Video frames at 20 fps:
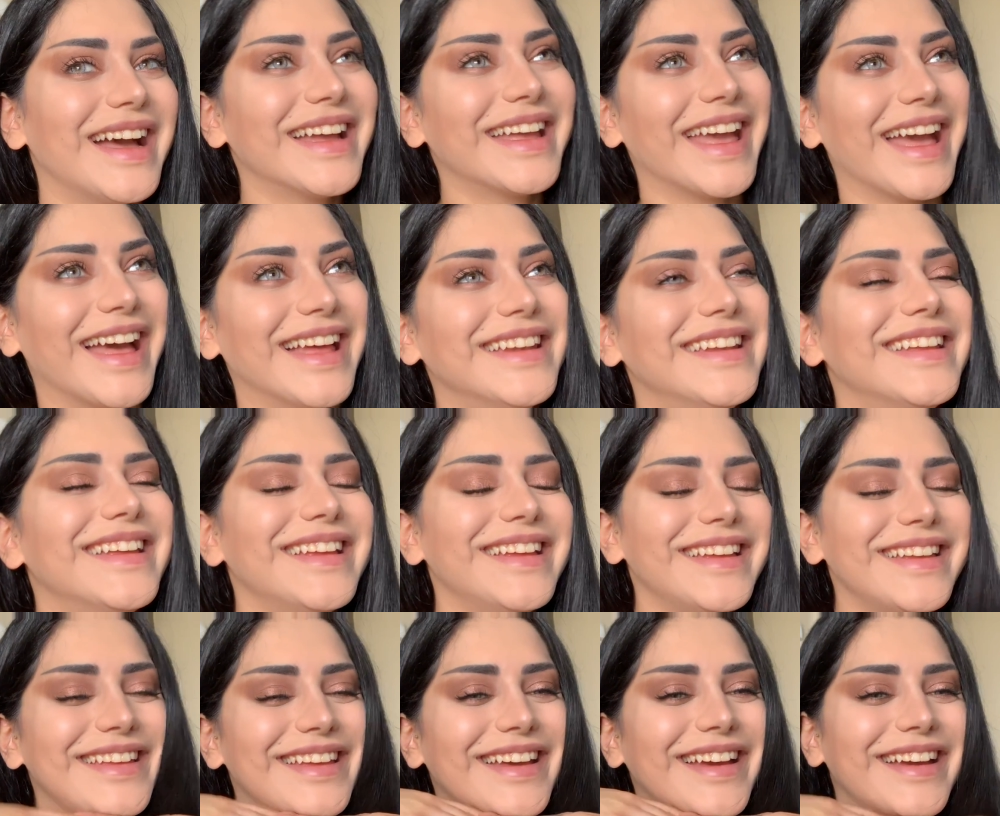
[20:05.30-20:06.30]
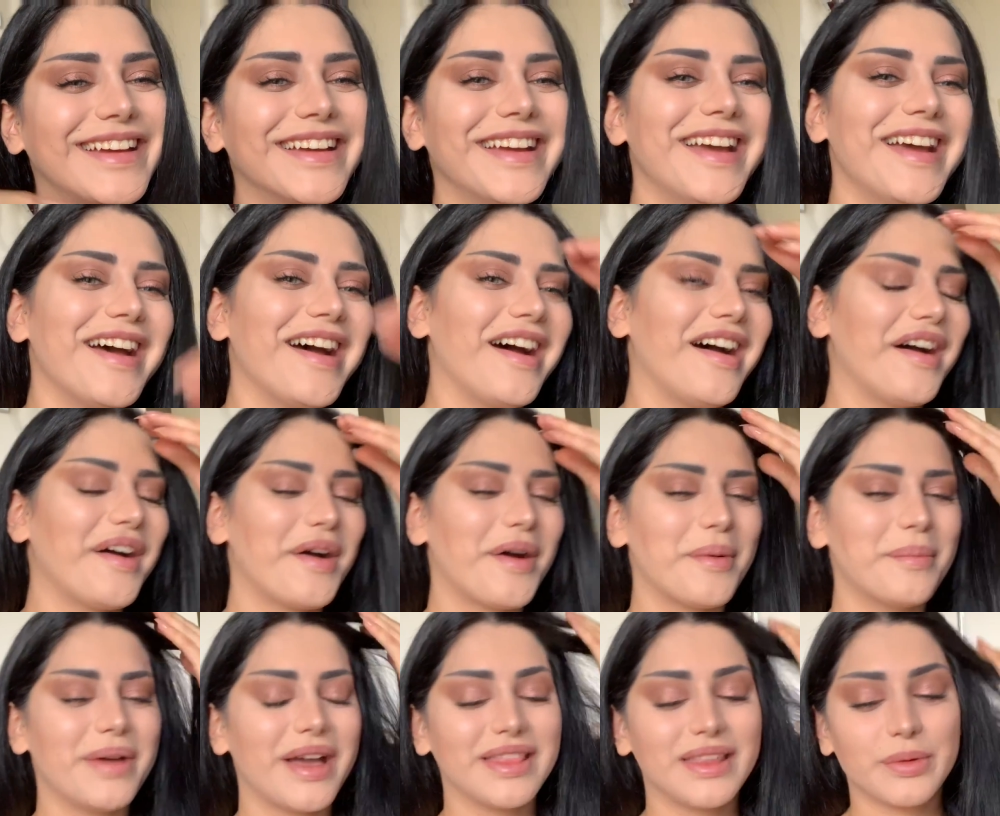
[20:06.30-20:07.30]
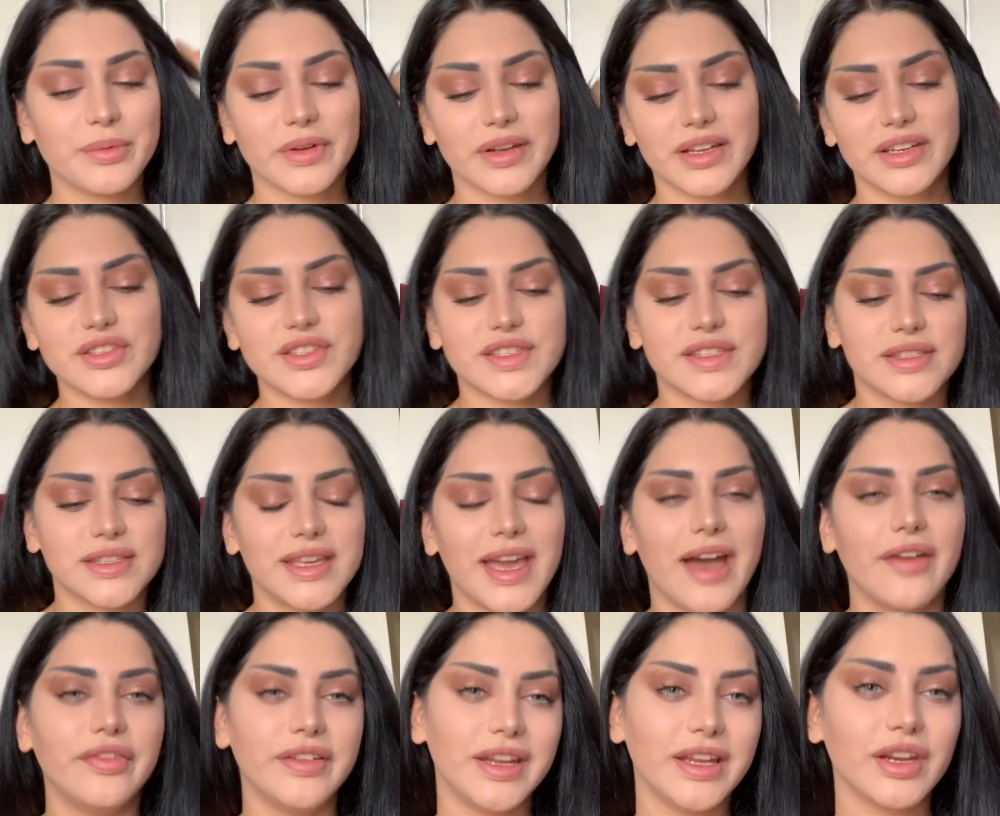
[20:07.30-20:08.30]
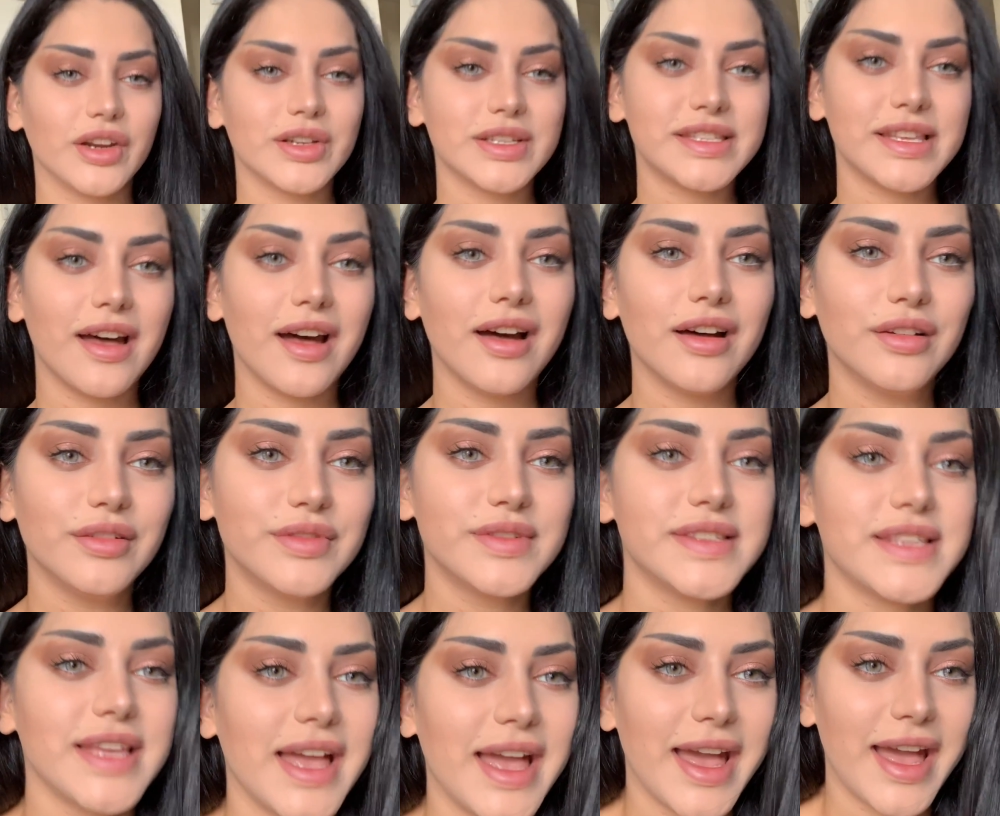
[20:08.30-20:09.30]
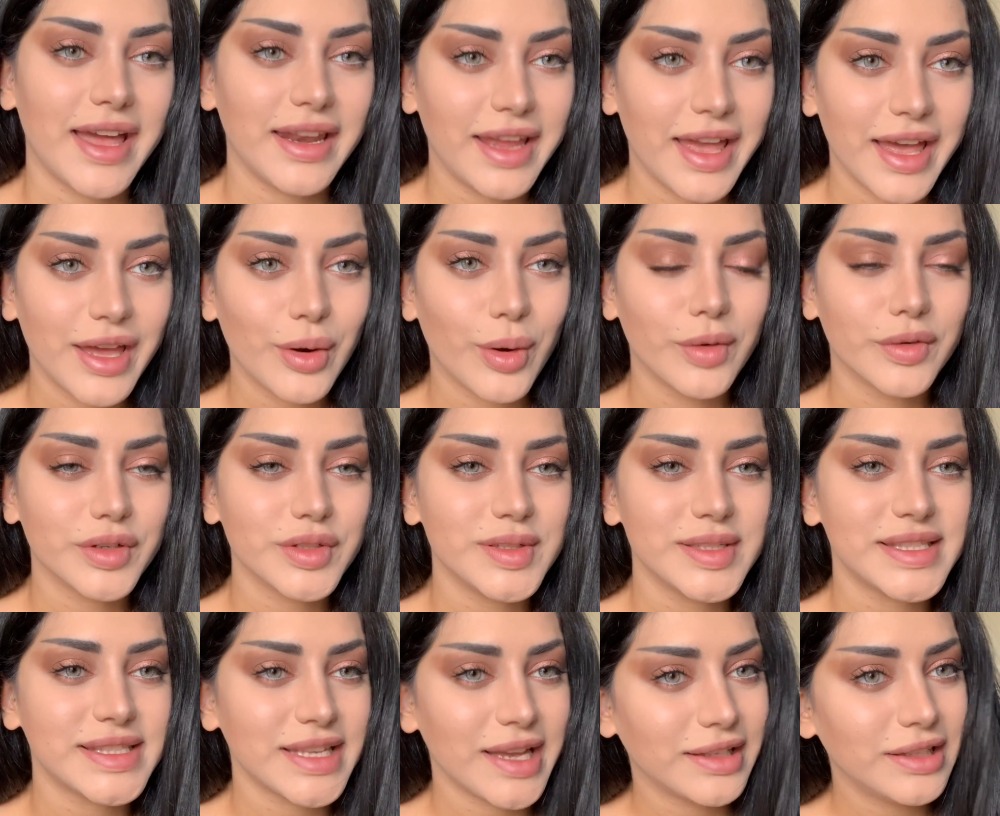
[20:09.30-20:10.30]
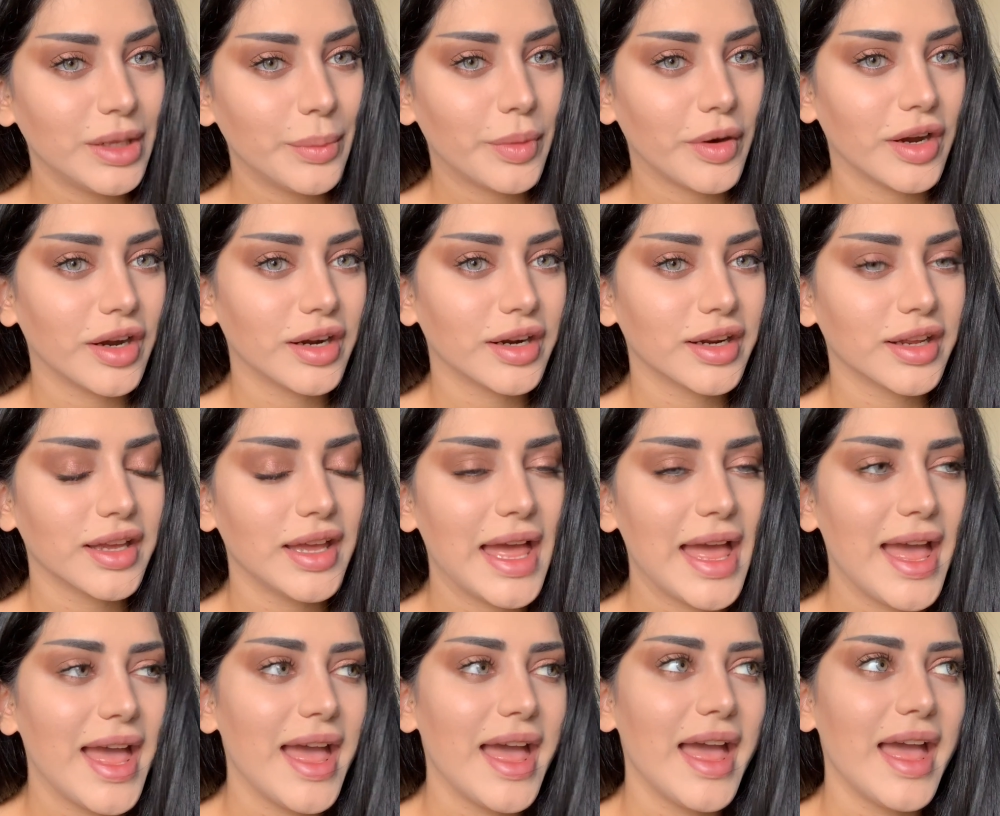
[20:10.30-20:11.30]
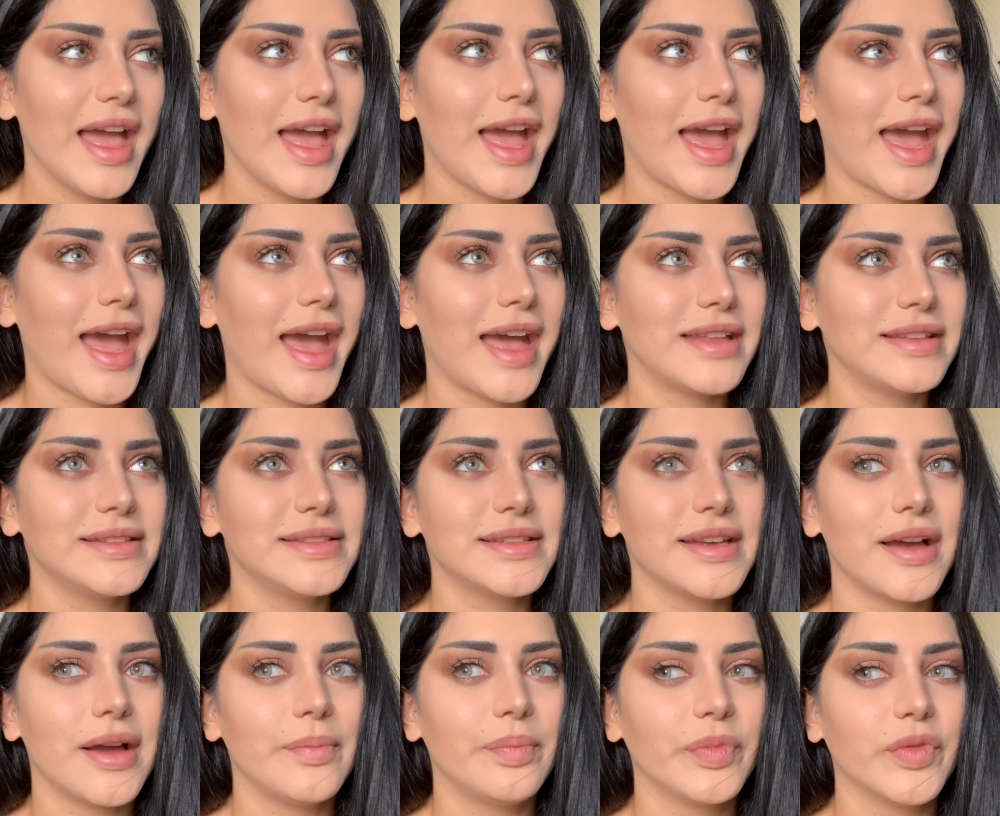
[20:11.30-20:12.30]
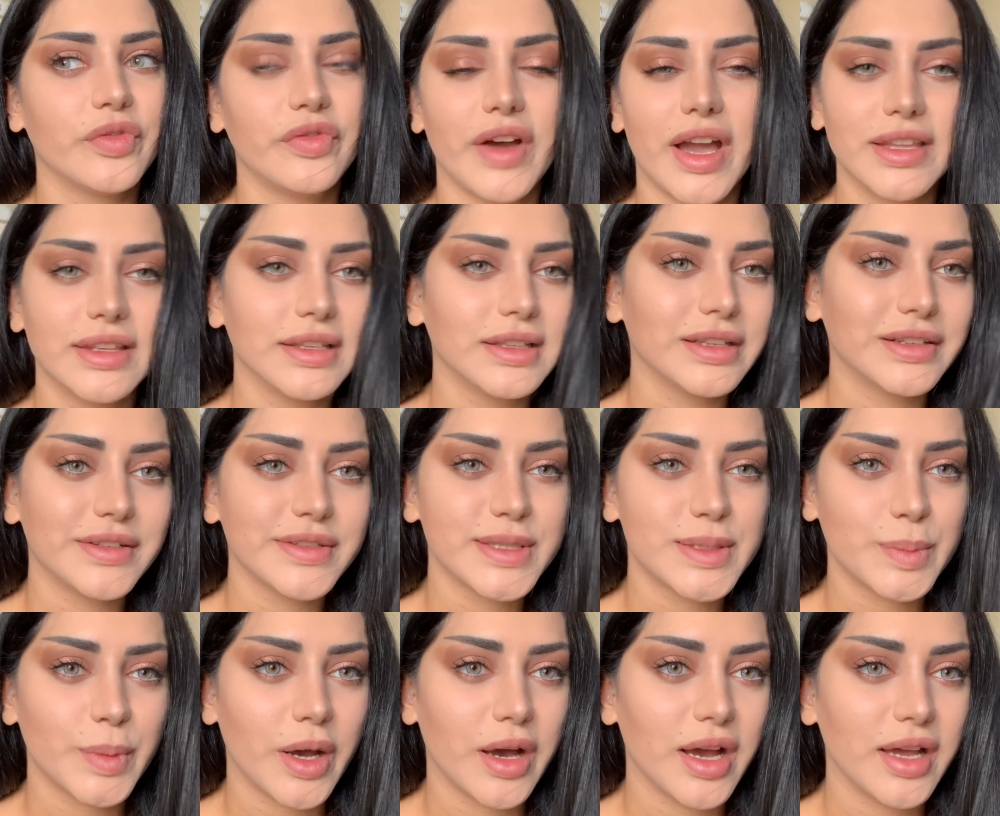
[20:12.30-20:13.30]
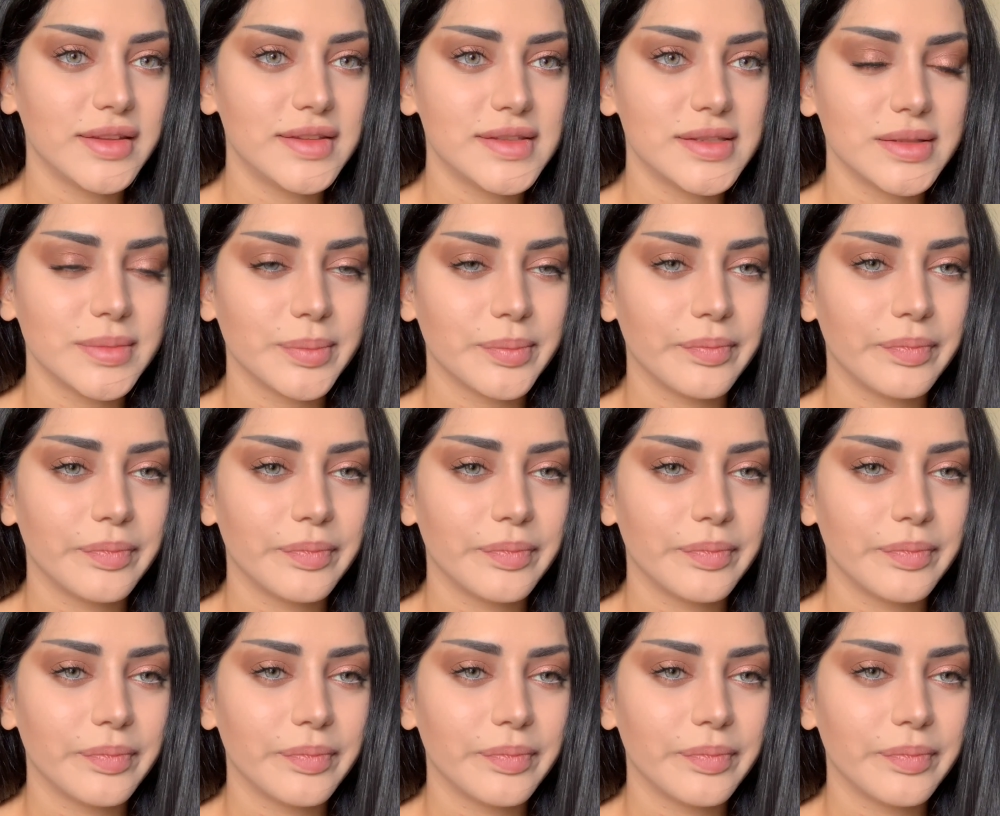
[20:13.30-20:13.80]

again. Yay. And then we're gonna just caffeinate ourselves and head over to Stanley Park and find a little spot